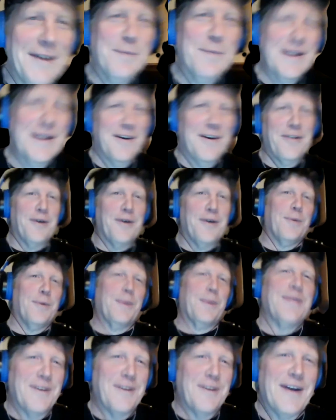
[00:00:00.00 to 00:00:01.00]
although
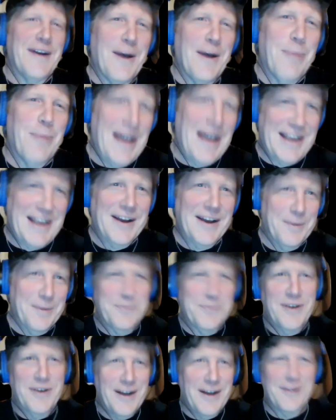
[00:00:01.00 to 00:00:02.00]
they're now backing up,
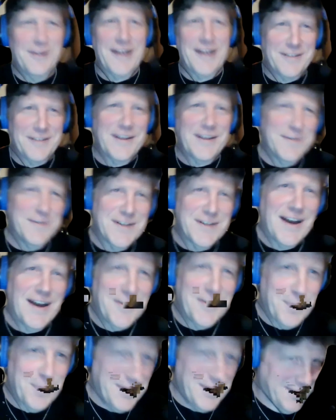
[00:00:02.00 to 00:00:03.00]
they're now like Leaves
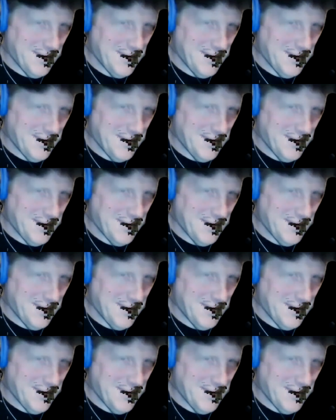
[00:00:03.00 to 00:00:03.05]
Eyes, but